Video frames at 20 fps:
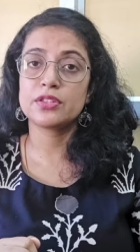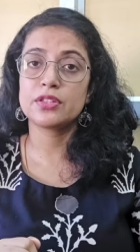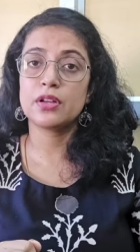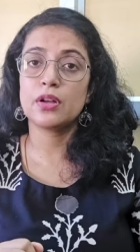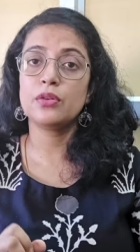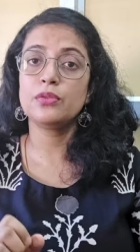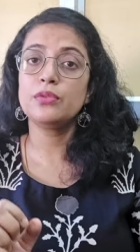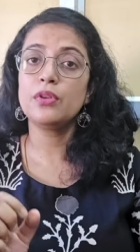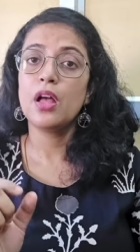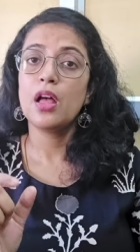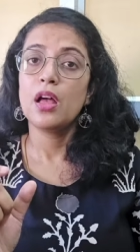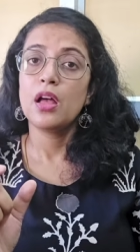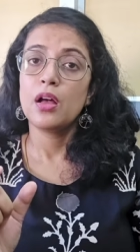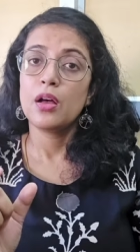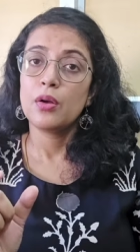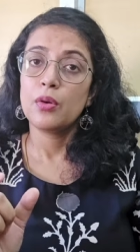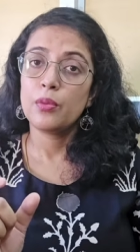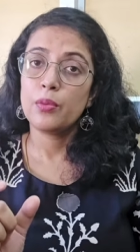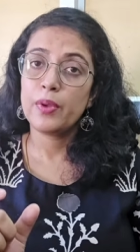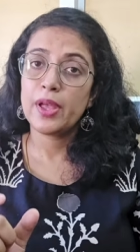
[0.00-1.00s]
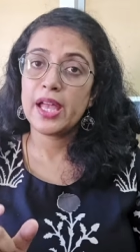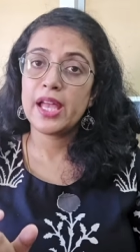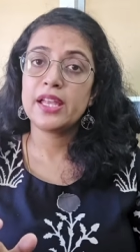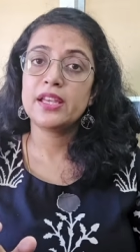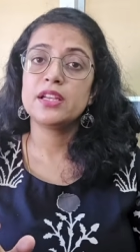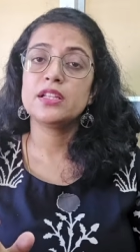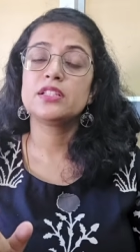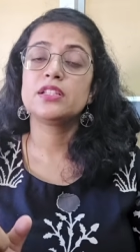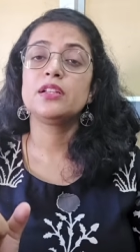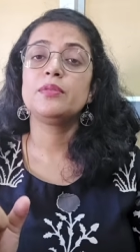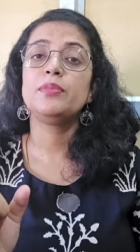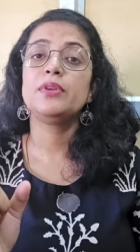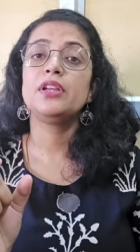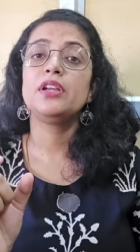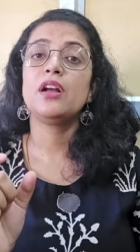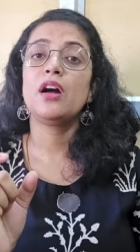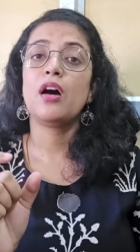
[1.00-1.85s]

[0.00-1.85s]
sound, where it will be